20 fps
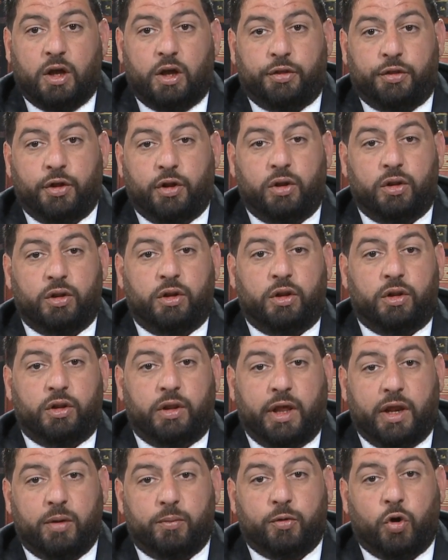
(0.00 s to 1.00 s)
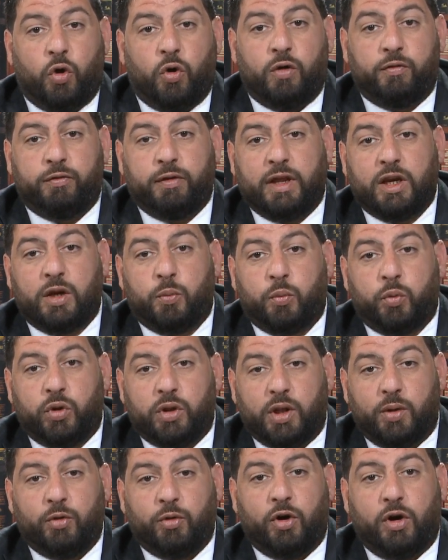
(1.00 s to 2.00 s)
They'll let them know of any
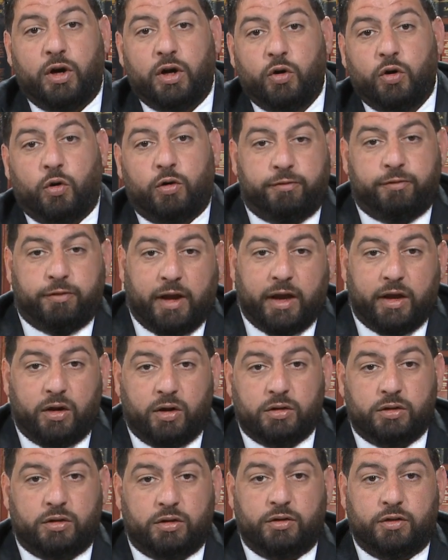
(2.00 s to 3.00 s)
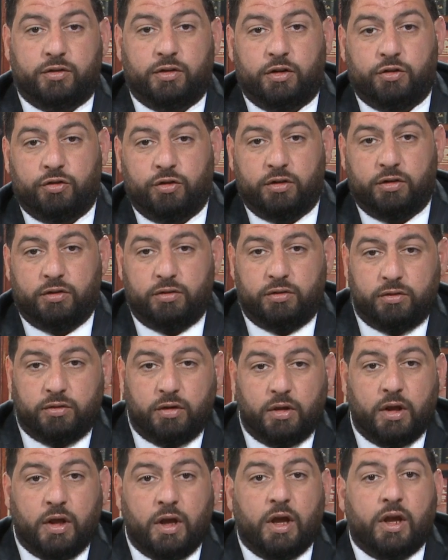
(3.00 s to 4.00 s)
preliminary or final decisions.
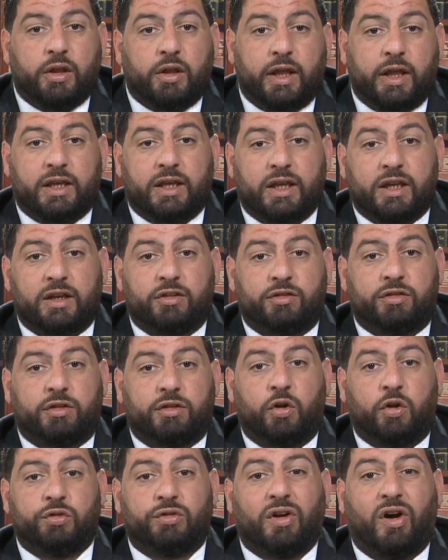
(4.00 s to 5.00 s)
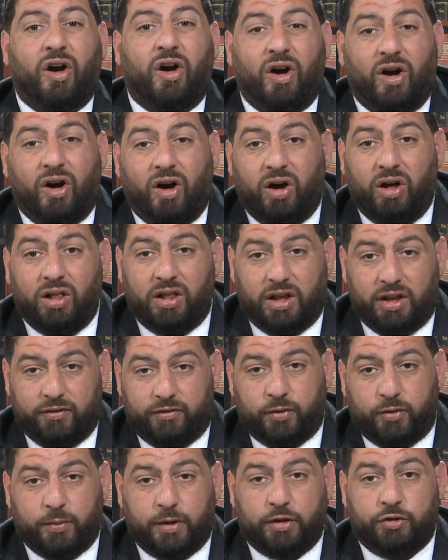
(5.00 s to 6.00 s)
They can disclose all
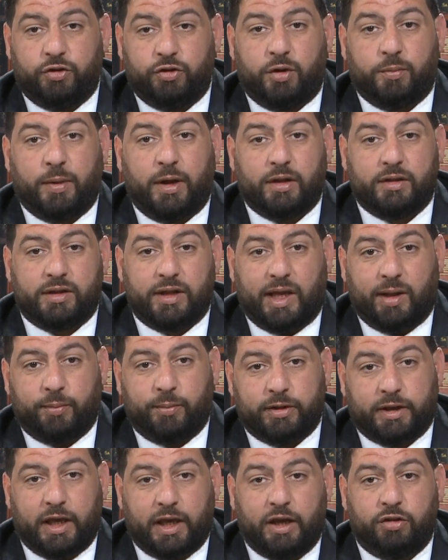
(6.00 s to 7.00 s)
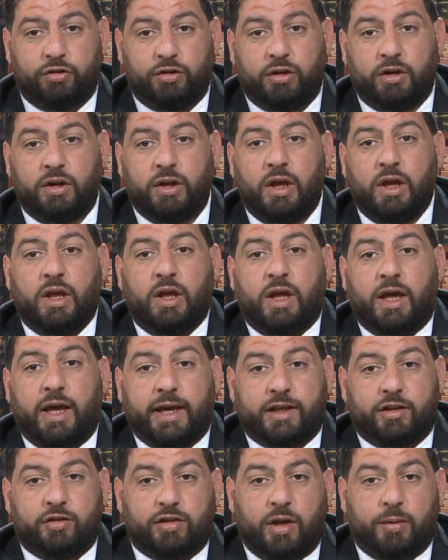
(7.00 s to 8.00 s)
information about the application
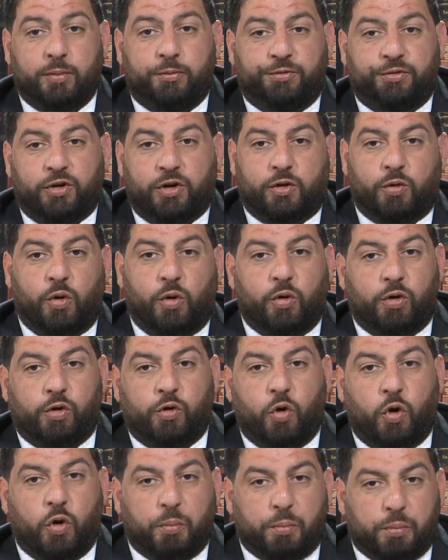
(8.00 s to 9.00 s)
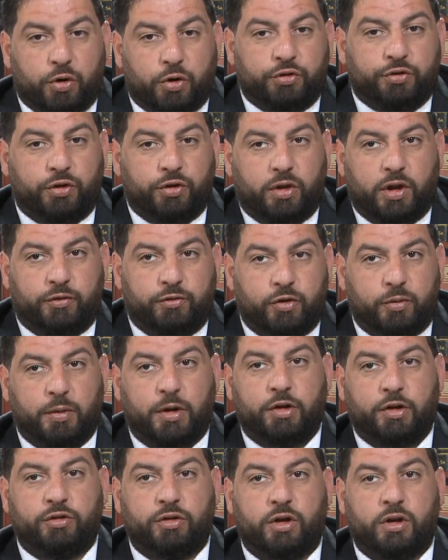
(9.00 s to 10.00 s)
except for quote-unquote personal
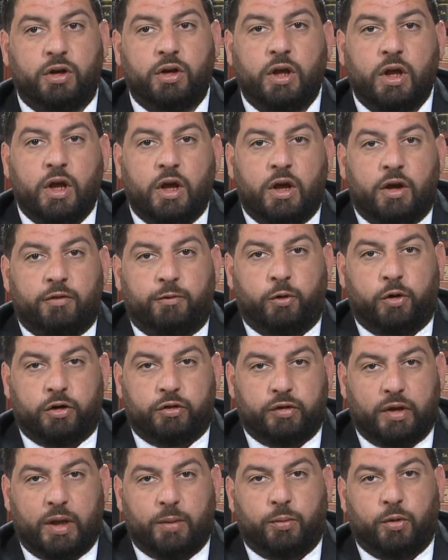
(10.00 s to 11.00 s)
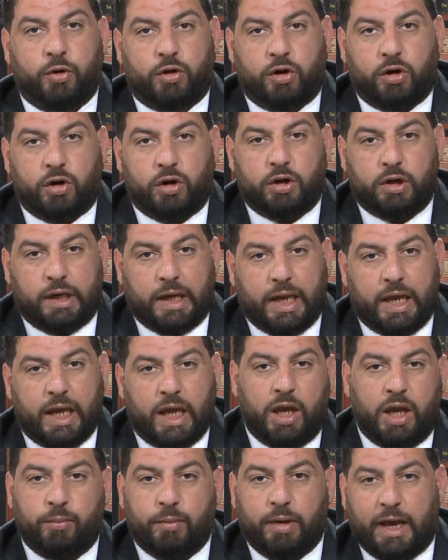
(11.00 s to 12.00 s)
information. For example, current
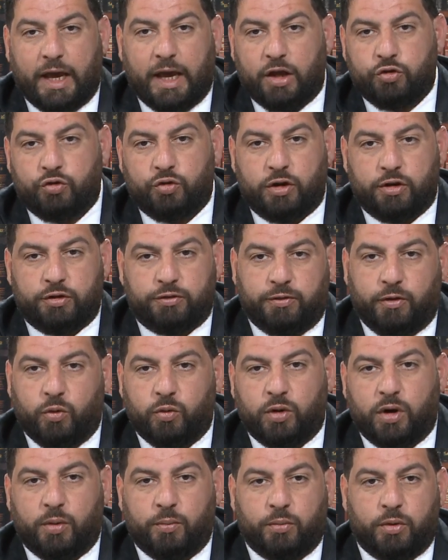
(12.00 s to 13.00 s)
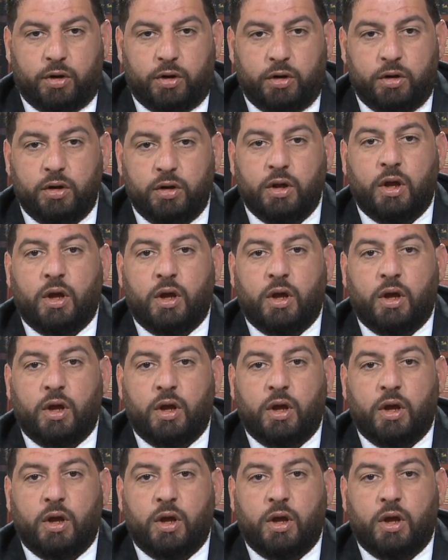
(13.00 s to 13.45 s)
name, address, phone number.